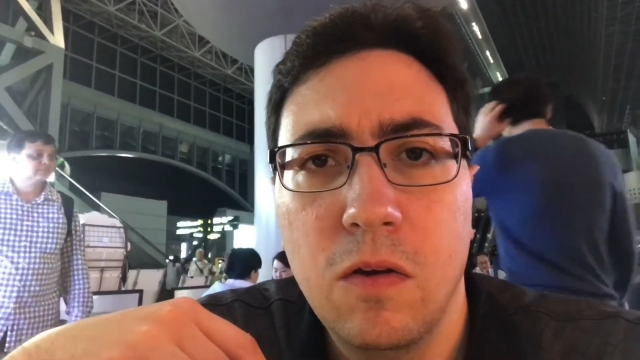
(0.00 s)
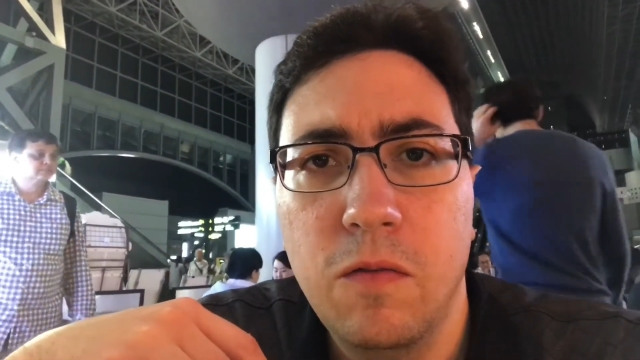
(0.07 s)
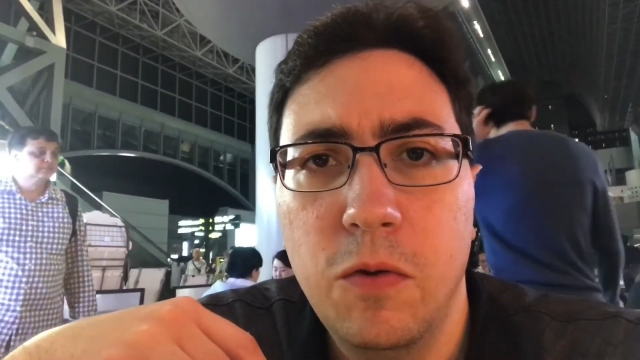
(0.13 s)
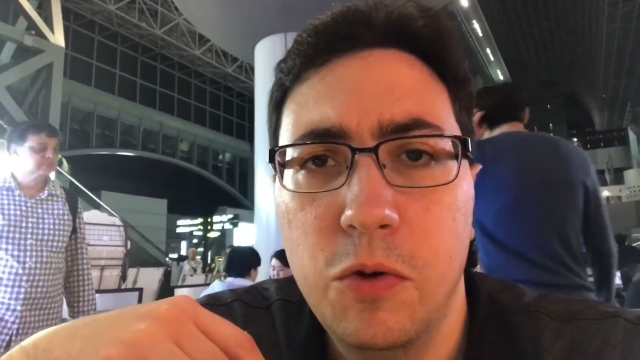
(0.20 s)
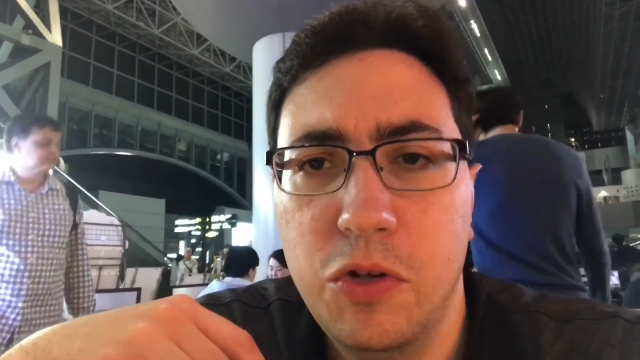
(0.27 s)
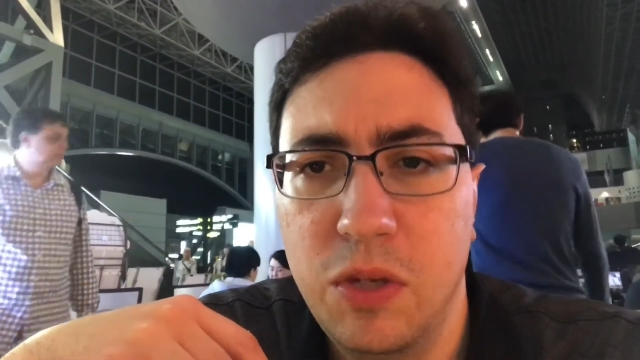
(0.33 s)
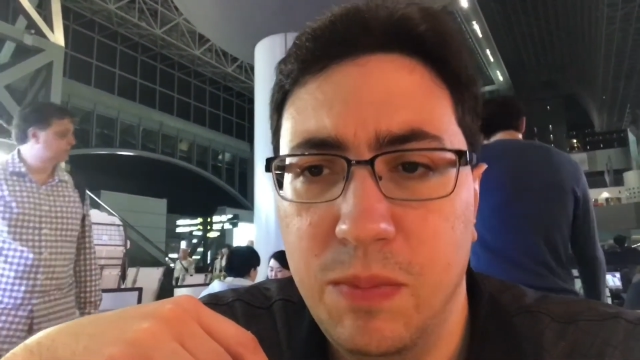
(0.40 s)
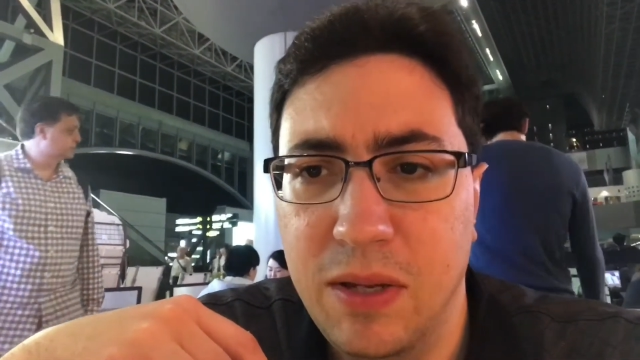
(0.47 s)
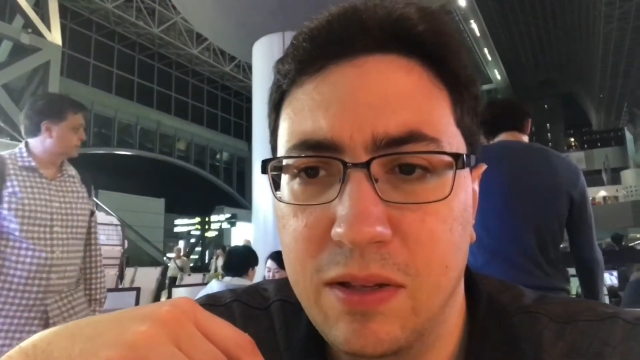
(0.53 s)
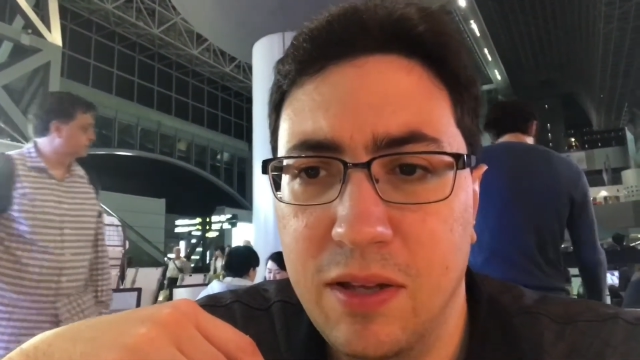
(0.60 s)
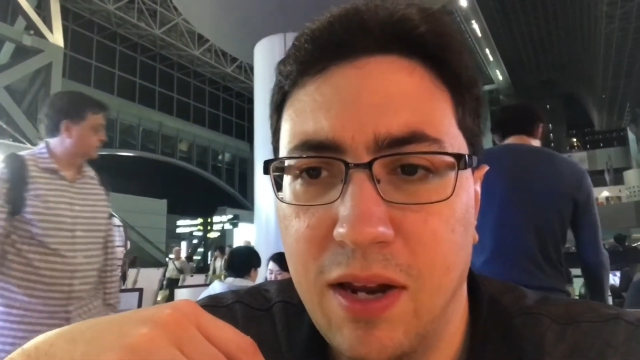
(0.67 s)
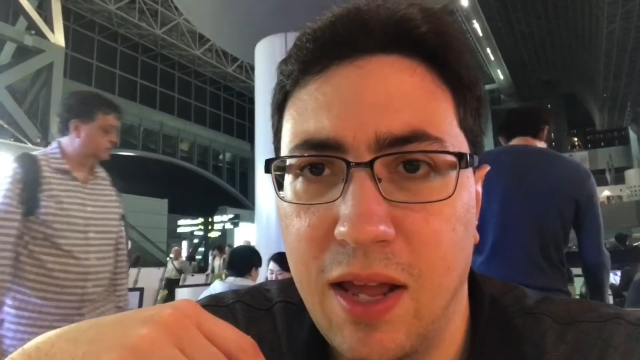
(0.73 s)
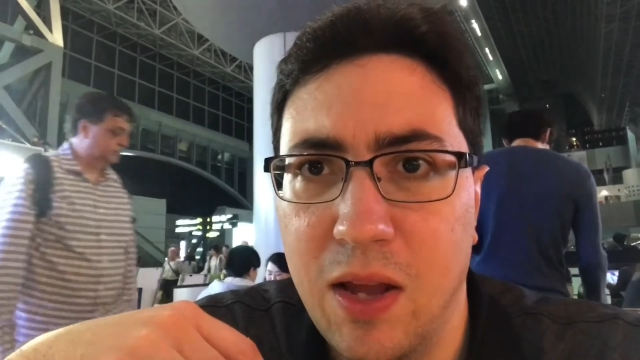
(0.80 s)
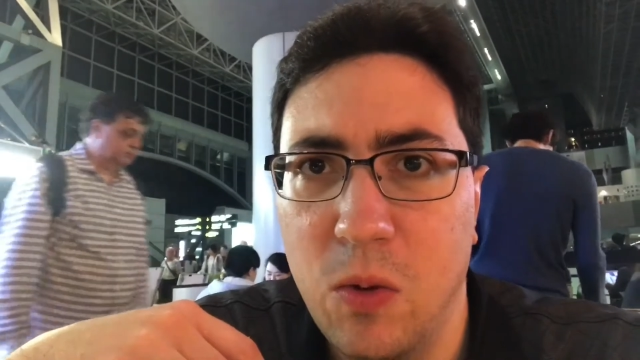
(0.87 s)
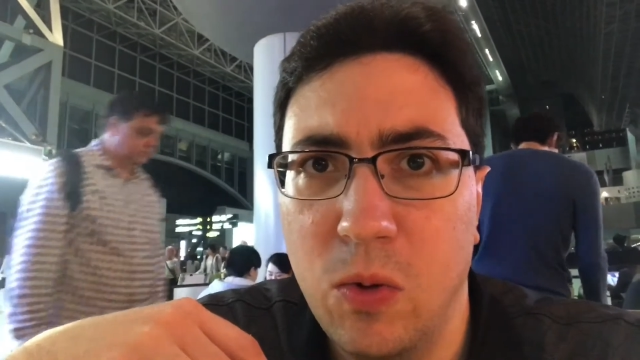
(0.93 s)
Fushimi
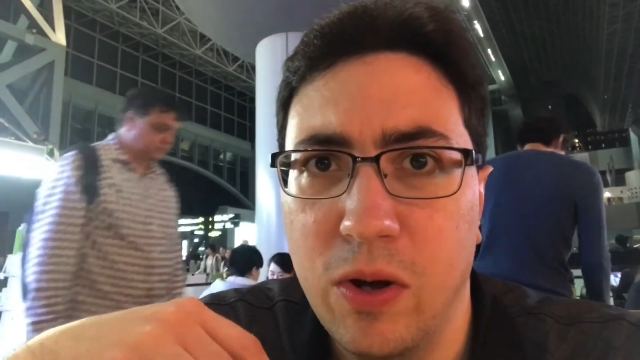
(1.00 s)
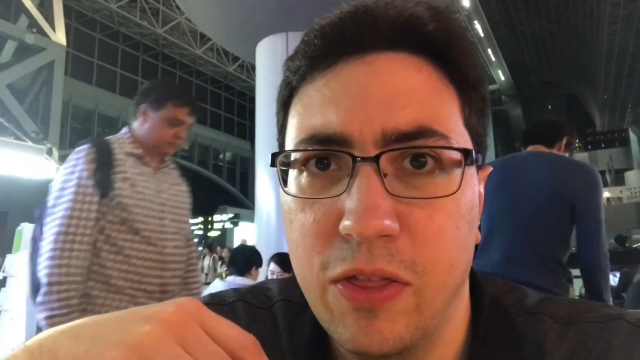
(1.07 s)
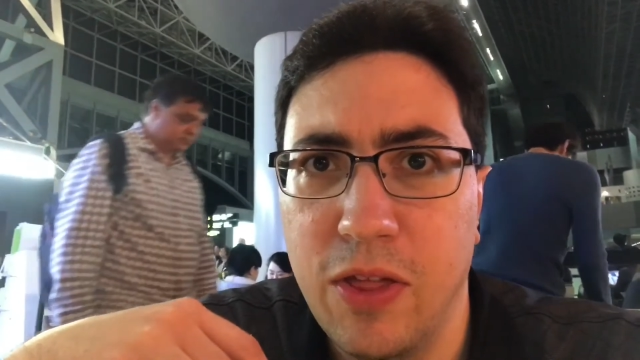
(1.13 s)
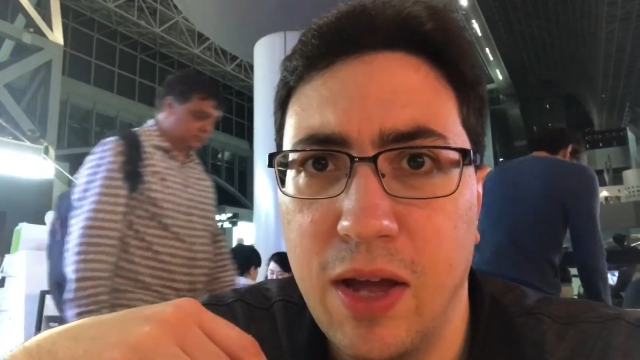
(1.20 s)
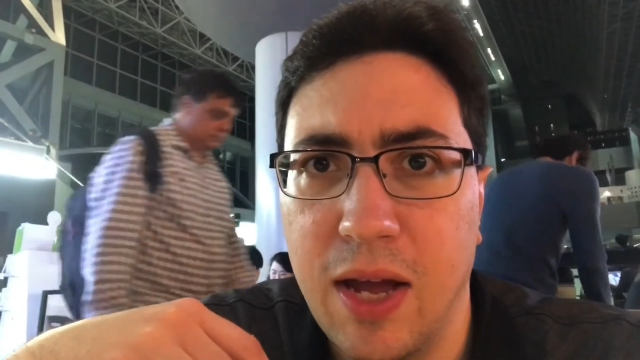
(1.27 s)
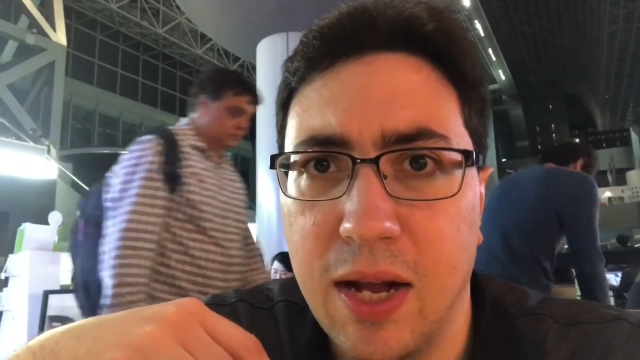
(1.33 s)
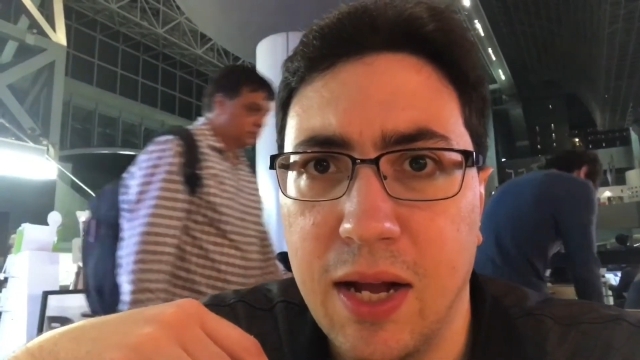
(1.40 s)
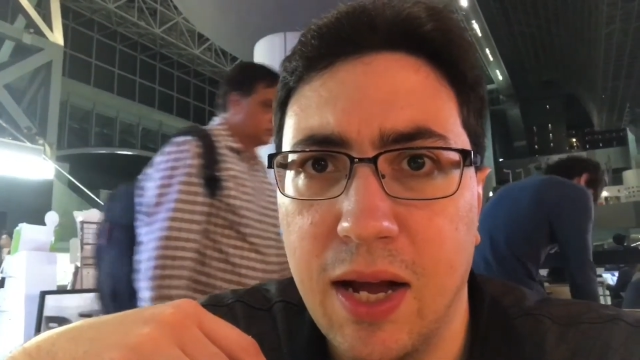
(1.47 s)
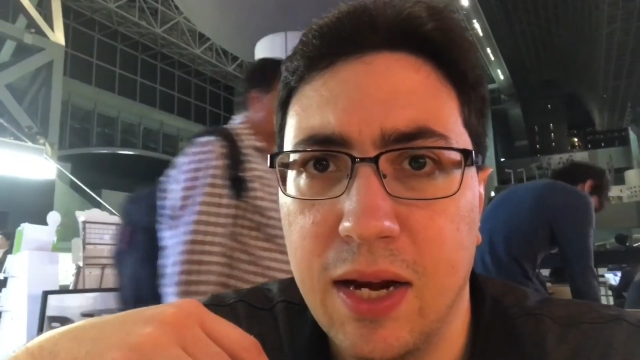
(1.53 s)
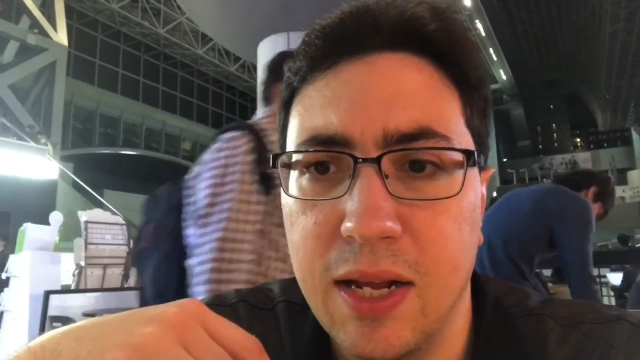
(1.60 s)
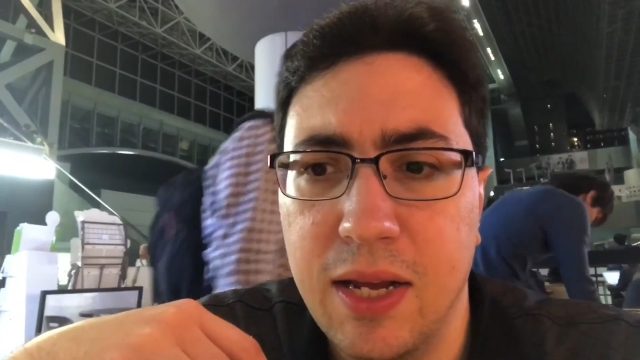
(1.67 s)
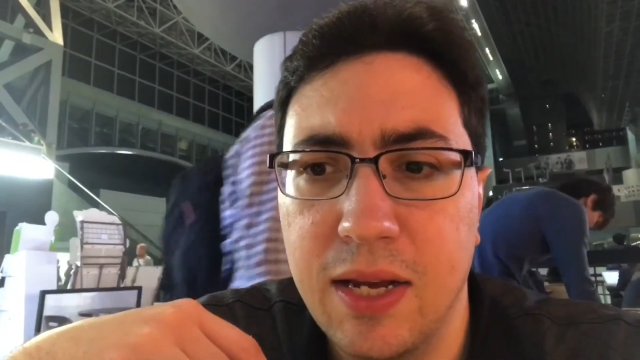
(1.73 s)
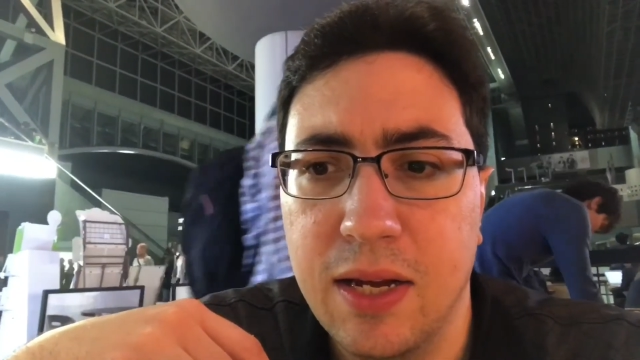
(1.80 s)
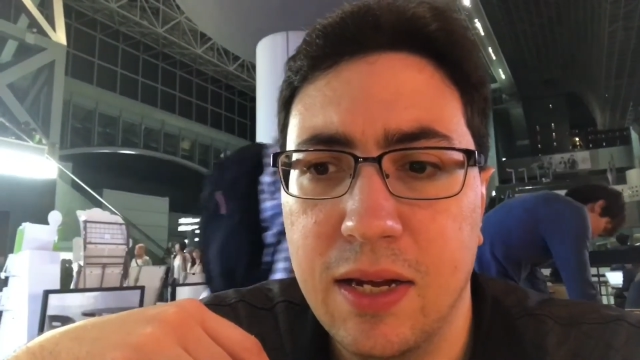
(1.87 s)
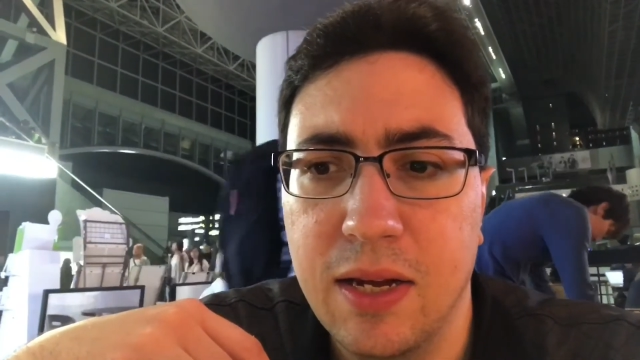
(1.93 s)
today with
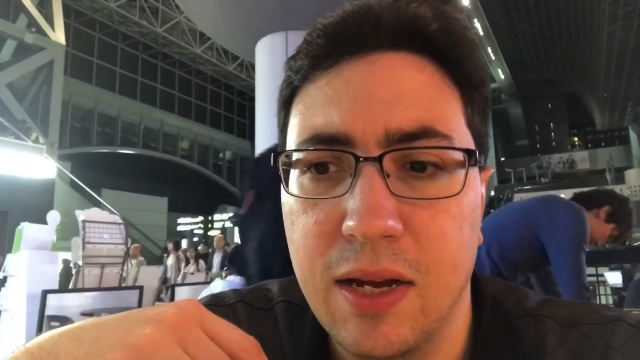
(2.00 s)
Akari,